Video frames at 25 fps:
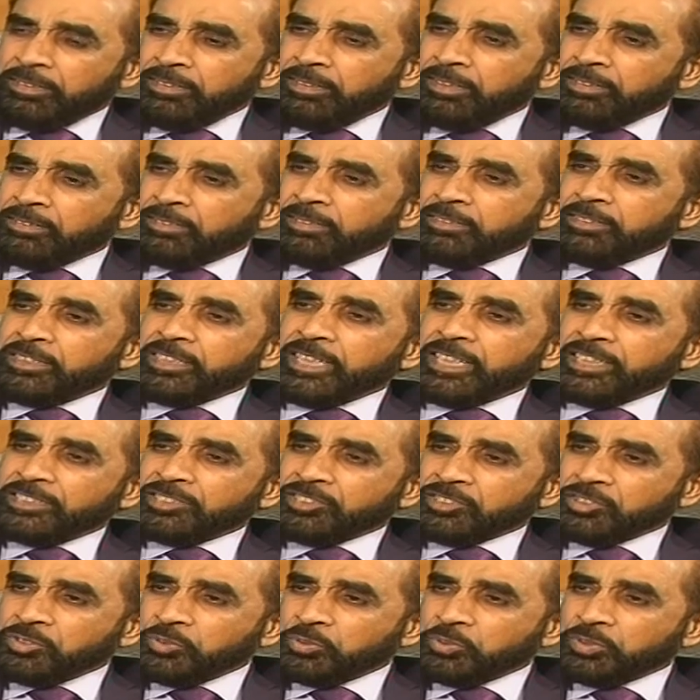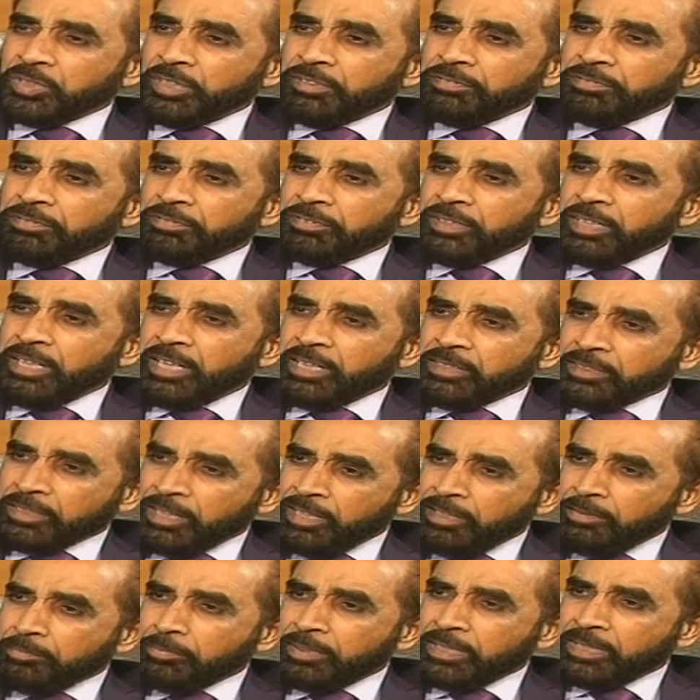under the excuse of
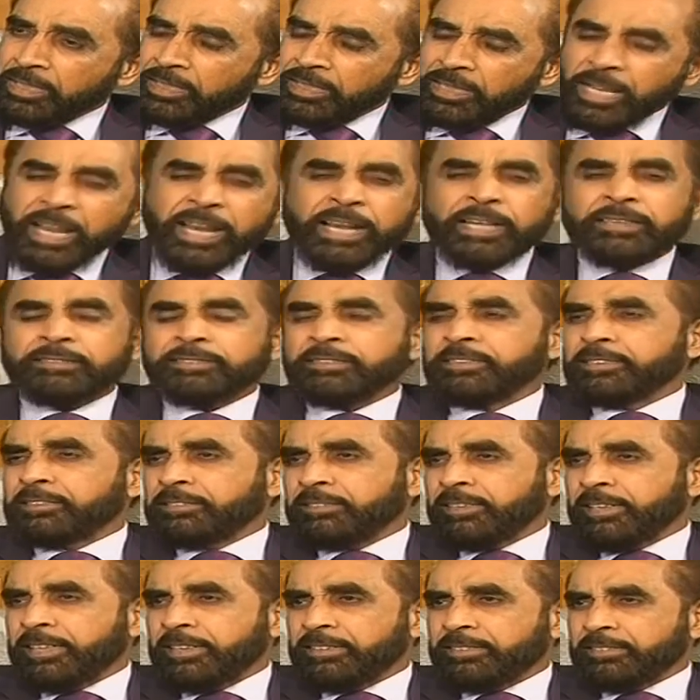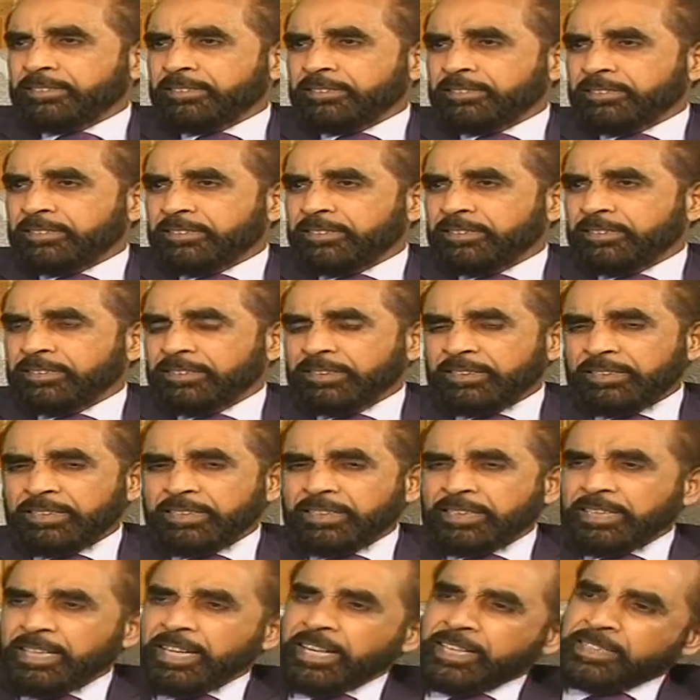Akama, etc., etc.,
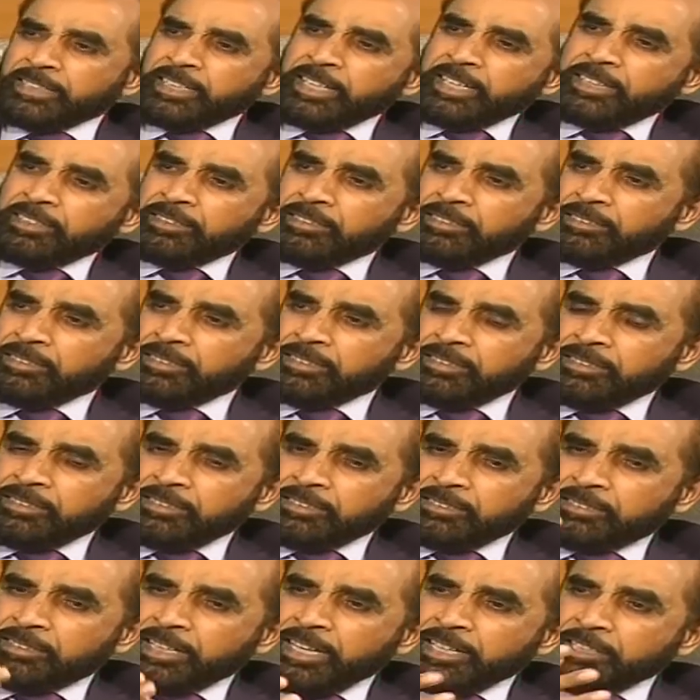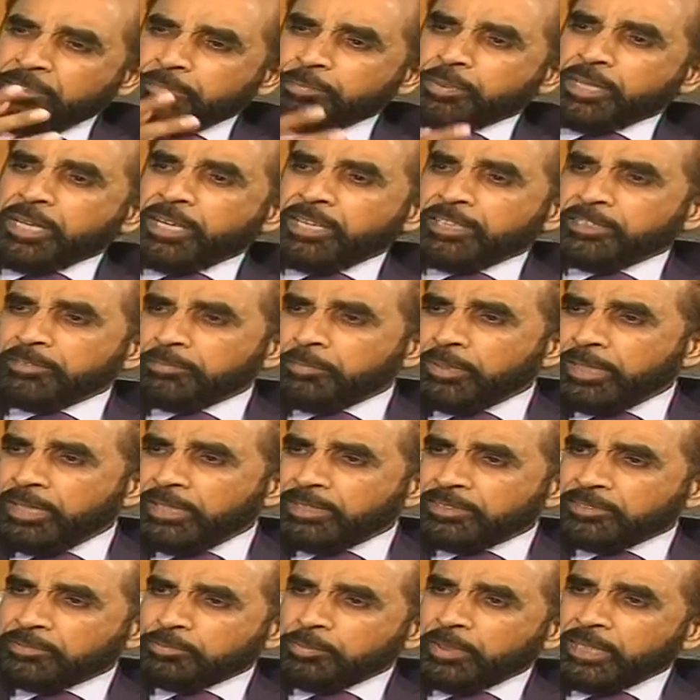and then sent behind
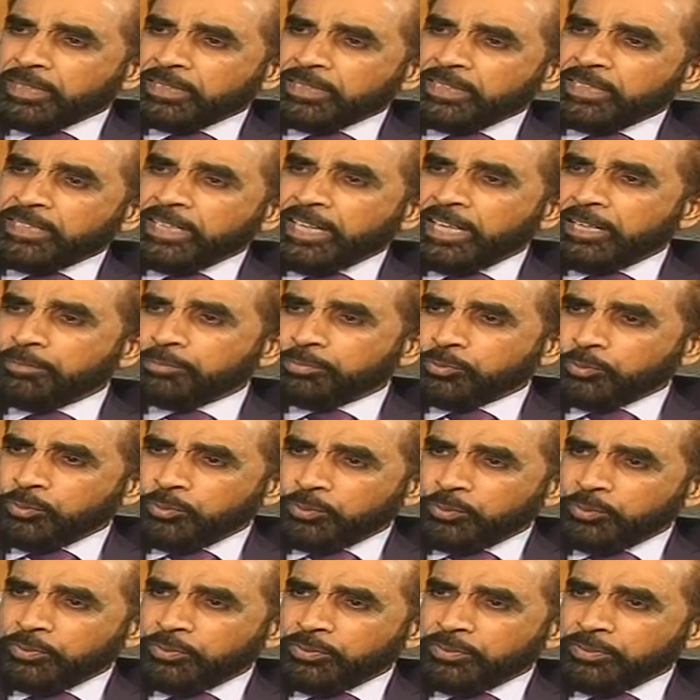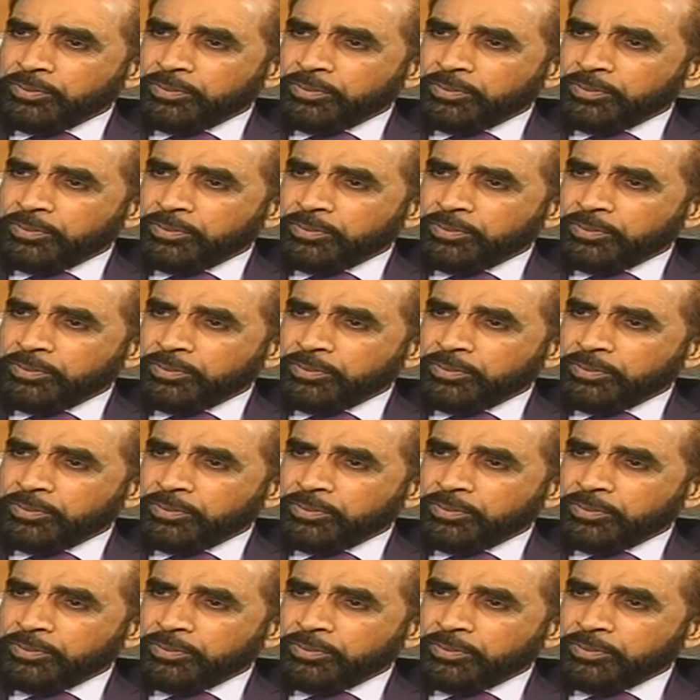bars by a NAB court.